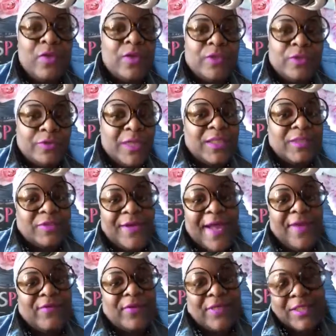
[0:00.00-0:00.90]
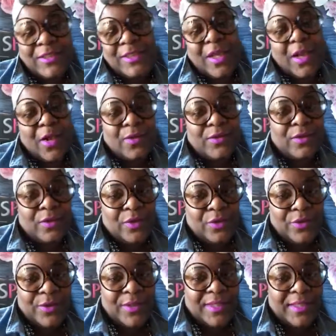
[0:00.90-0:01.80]
you're a truck driver, get your own
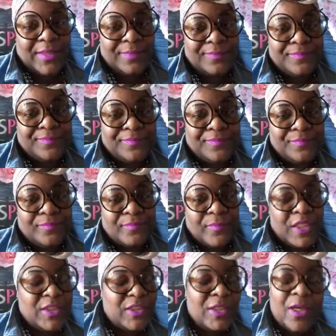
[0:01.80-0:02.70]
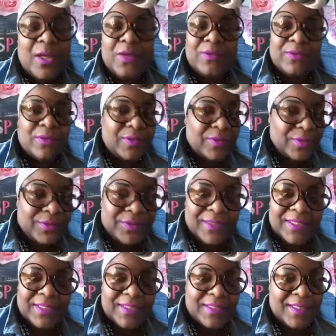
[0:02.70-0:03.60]
authority. Get your own
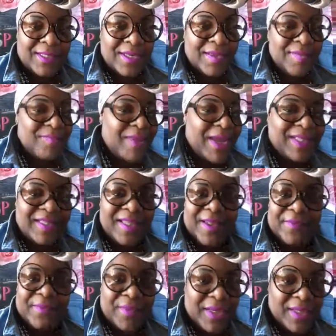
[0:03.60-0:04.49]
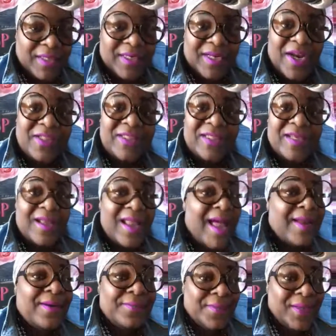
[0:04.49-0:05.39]
authority. Make that money. There's a
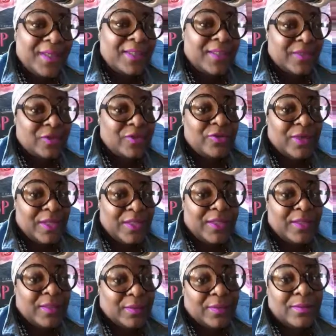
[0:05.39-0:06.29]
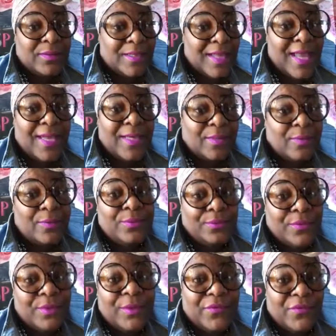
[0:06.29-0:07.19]
lot of money in trucking. Like,
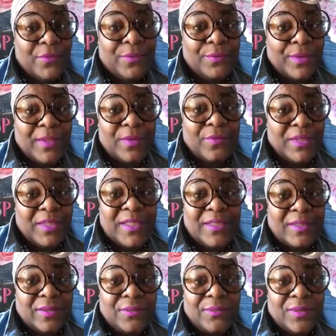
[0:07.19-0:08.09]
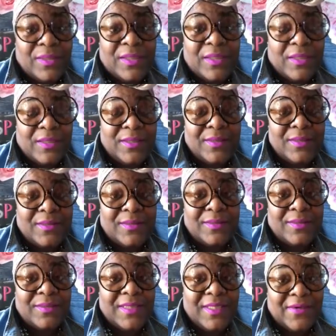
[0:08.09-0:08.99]
for real. We need to really
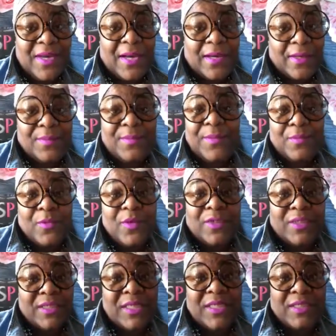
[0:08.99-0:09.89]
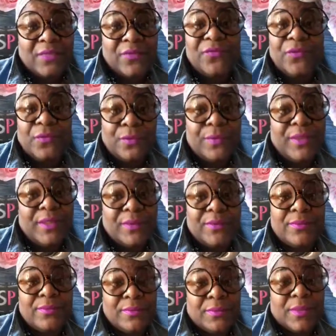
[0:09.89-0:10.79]
give that a little bit more attention, for
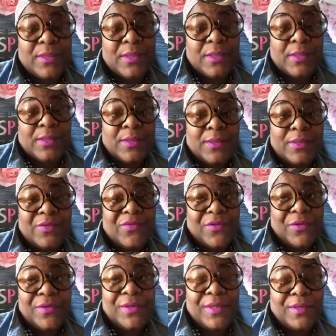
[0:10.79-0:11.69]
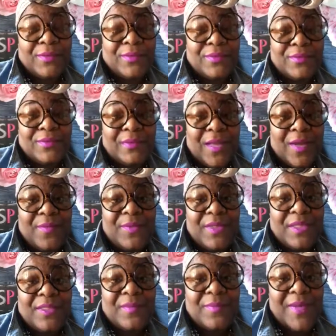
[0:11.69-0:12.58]
real. For real. I'm going
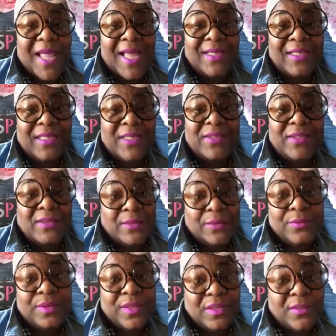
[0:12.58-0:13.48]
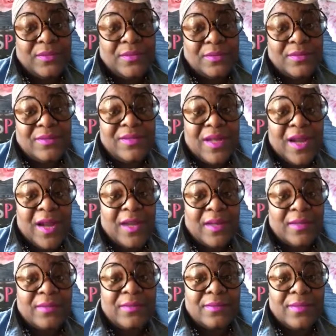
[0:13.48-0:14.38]
to need the black leaders to really
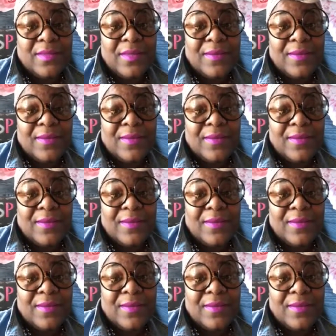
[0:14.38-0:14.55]
start